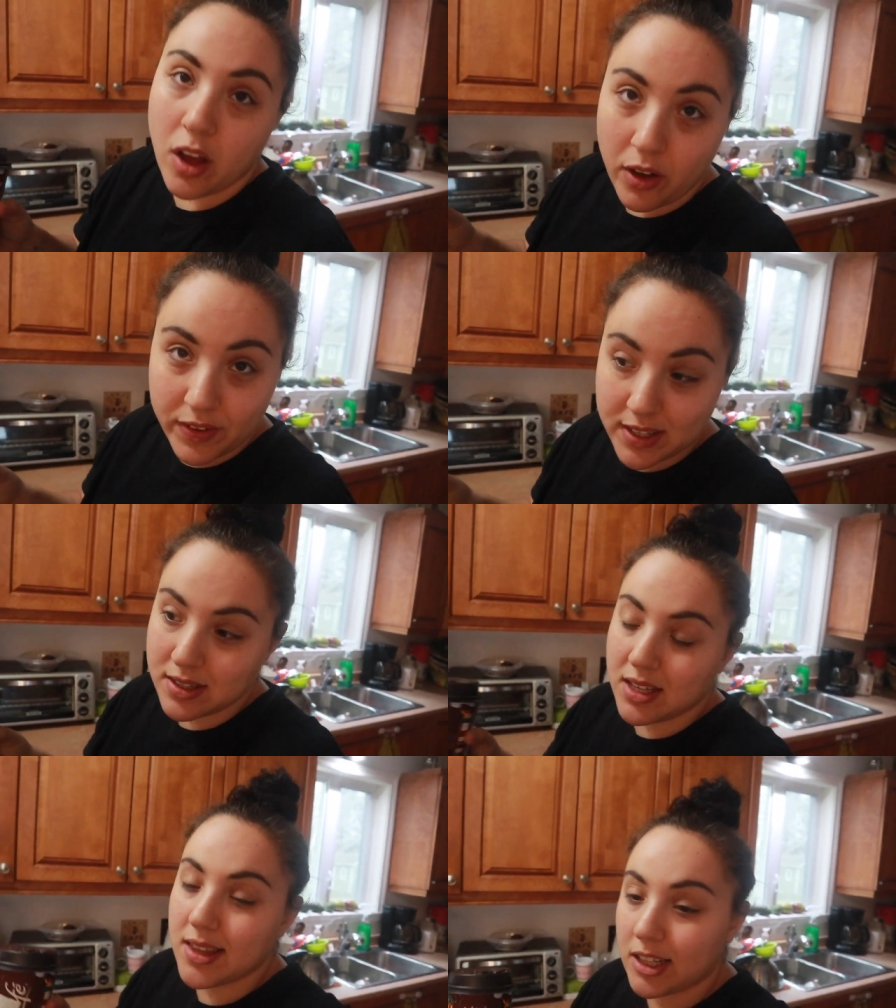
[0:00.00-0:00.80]

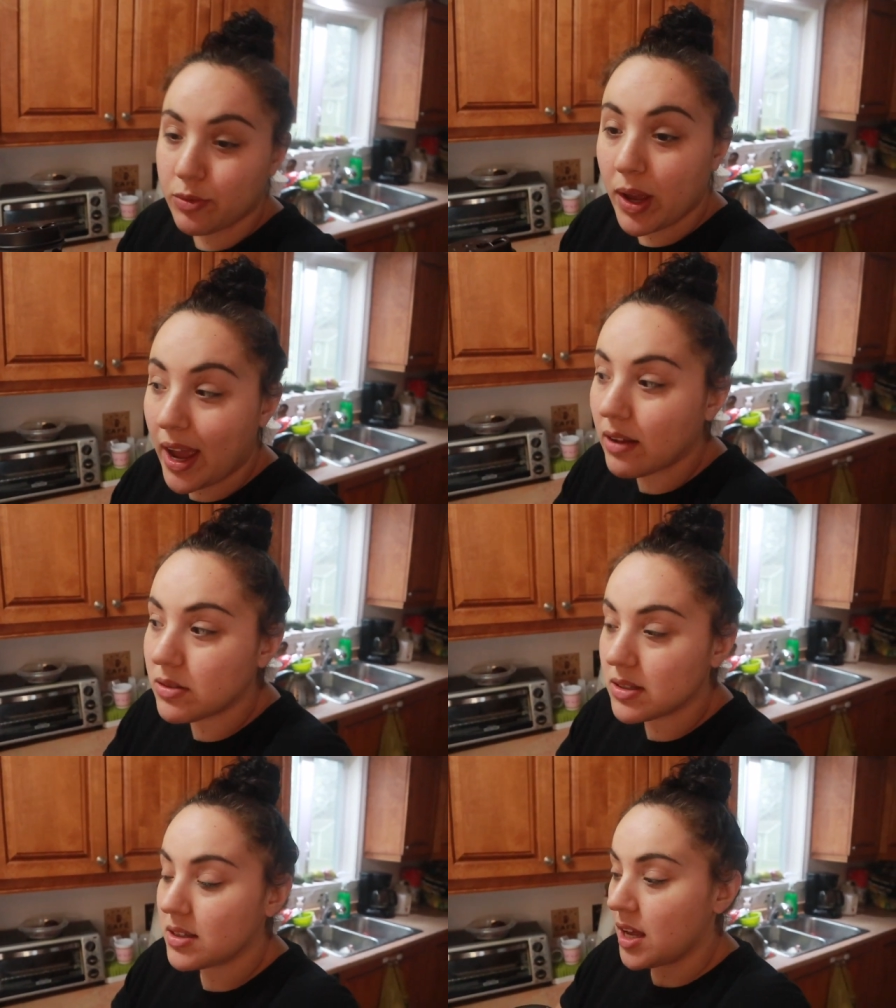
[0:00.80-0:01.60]
obviously that's what
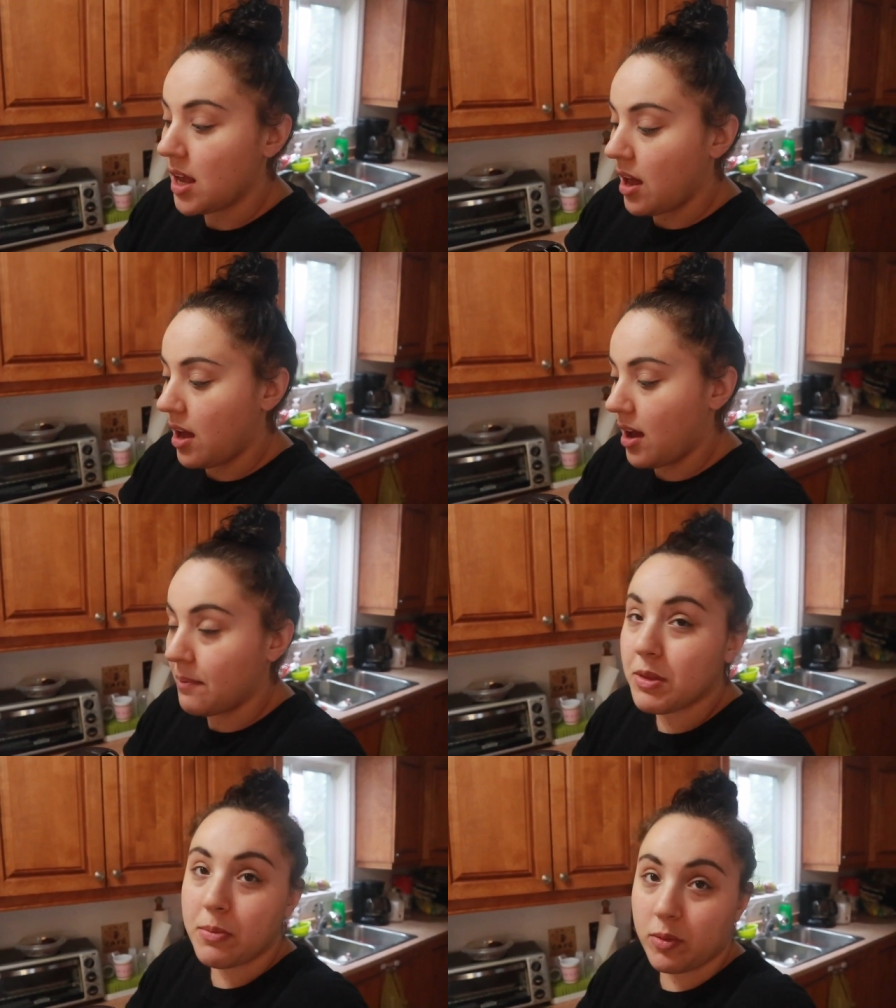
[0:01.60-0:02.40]
counts
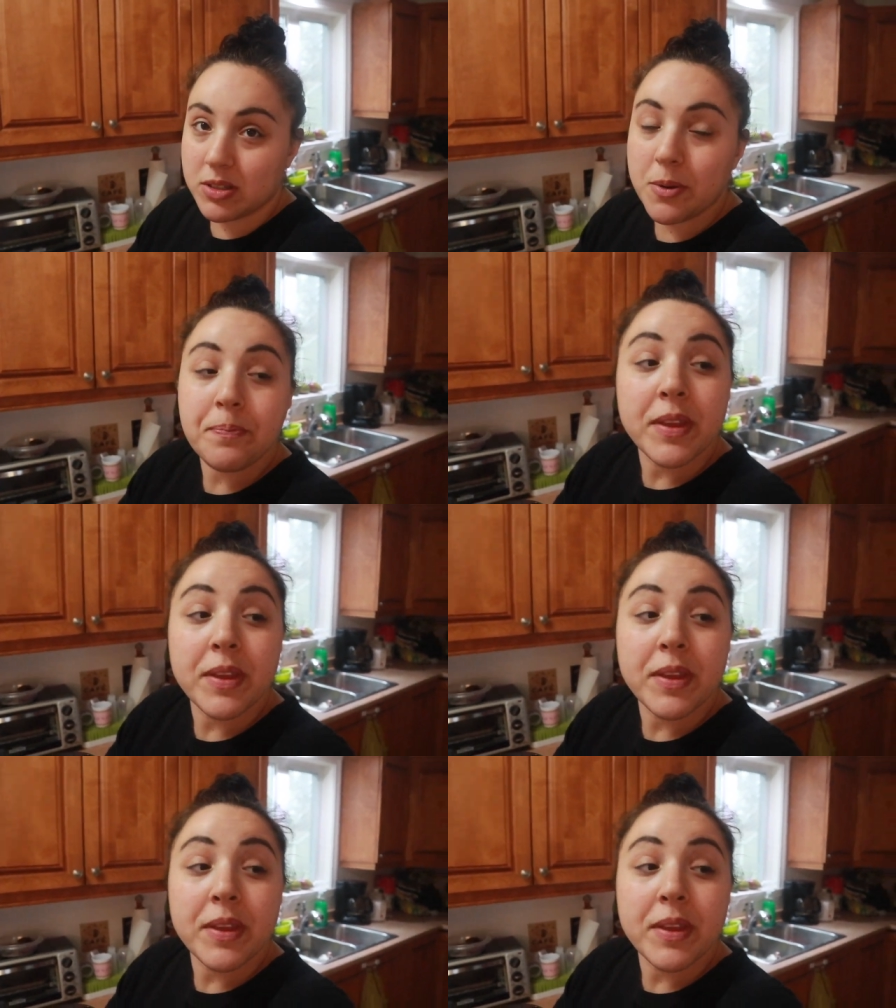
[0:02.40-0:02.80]
um, the most